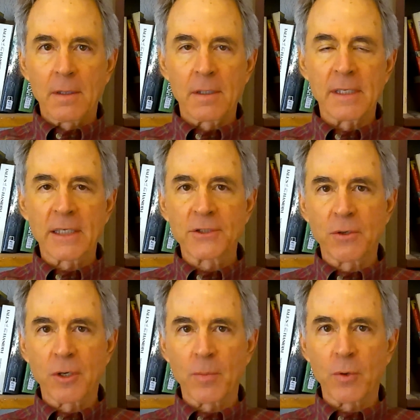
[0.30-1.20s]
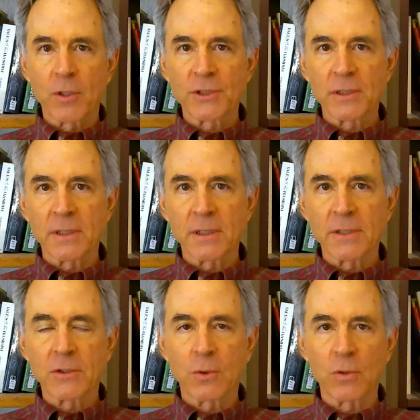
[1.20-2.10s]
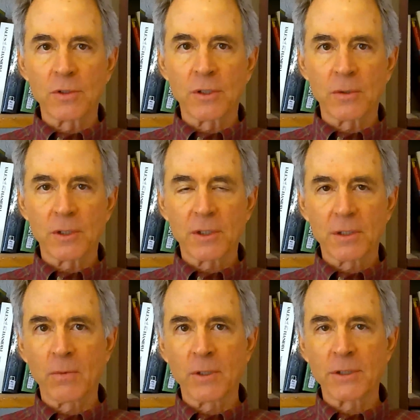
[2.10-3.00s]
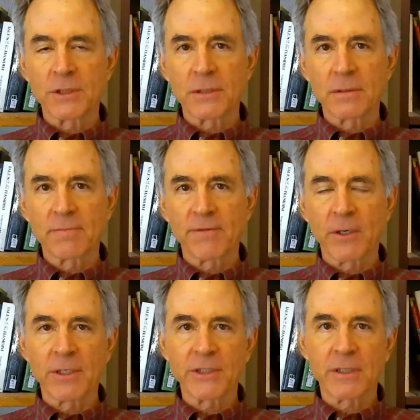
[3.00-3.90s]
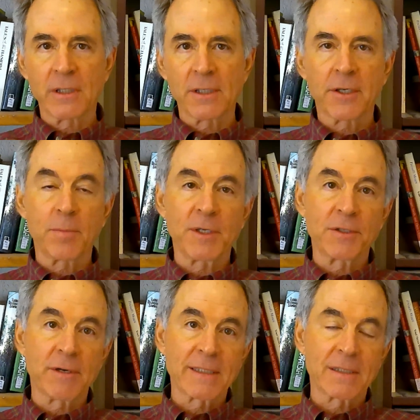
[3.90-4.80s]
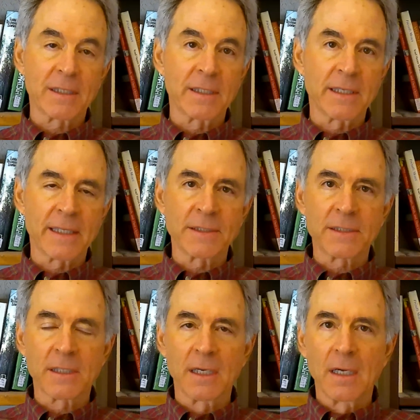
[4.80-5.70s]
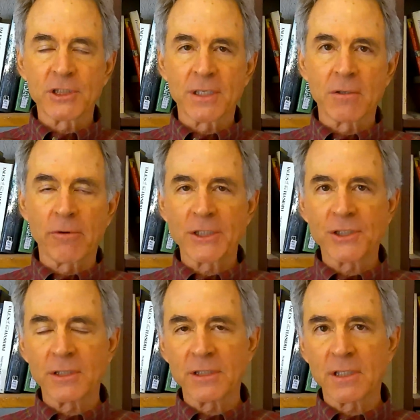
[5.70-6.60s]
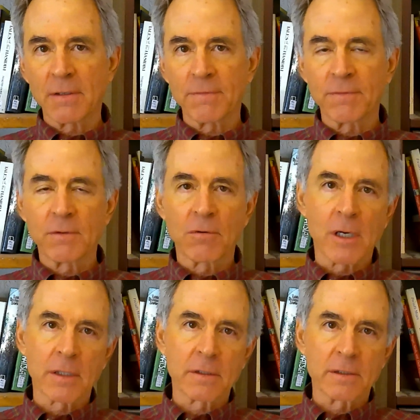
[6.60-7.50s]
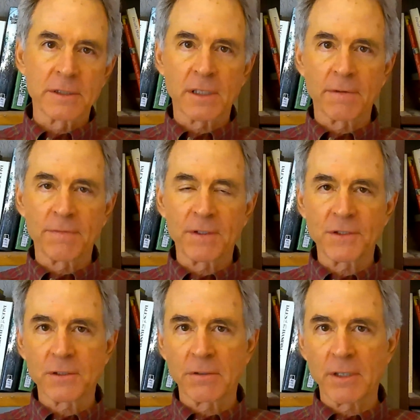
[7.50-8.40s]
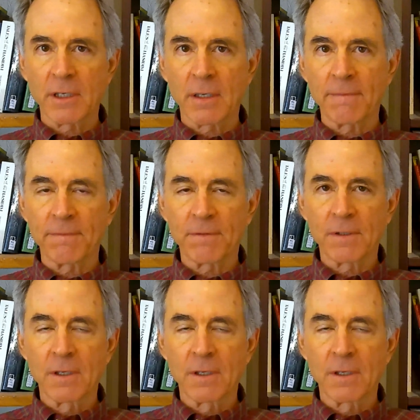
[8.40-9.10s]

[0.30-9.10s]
The next Torah portion is Toldot, which variously could be translated as generations of, chronicles of, history of,